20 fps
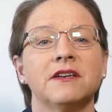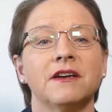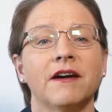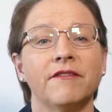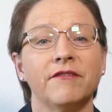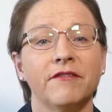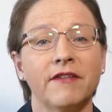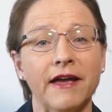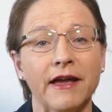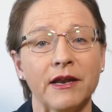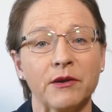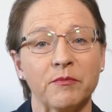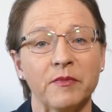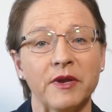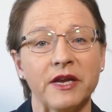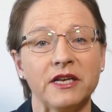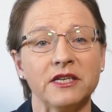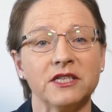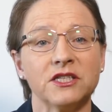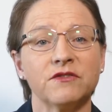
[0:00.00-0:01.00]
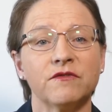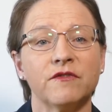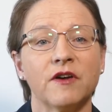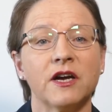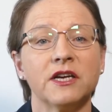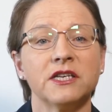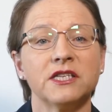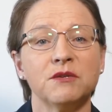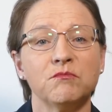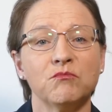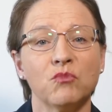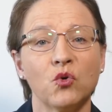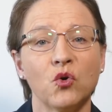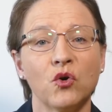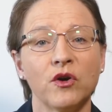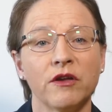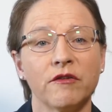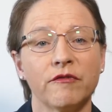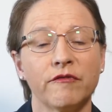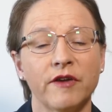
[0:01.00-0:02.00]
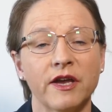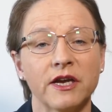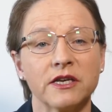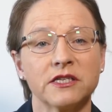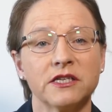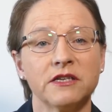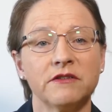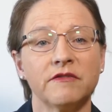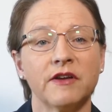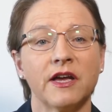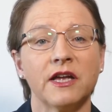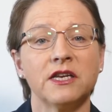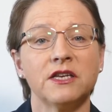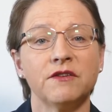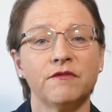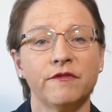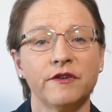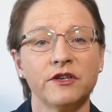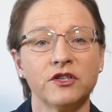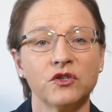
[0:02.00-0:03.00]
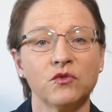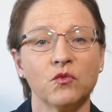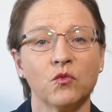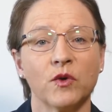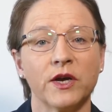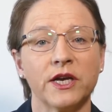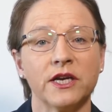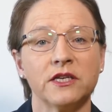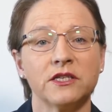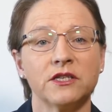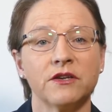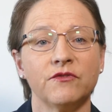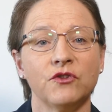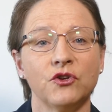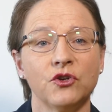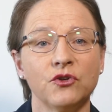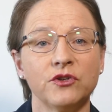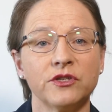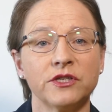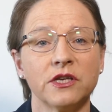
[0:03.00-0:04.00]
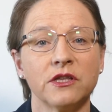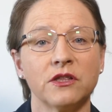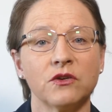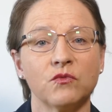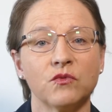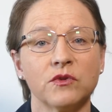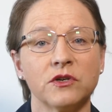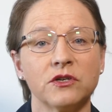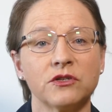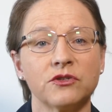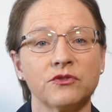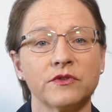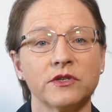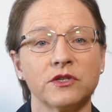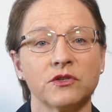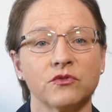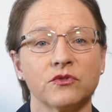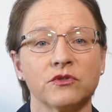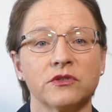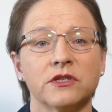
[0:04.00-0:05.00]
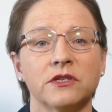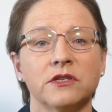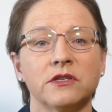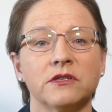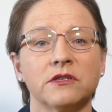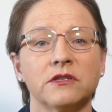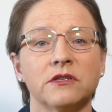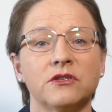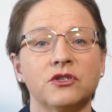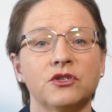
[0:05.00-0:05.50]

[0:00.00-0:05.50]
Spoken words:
And that means finding more effective and efficient ways of using the world's resources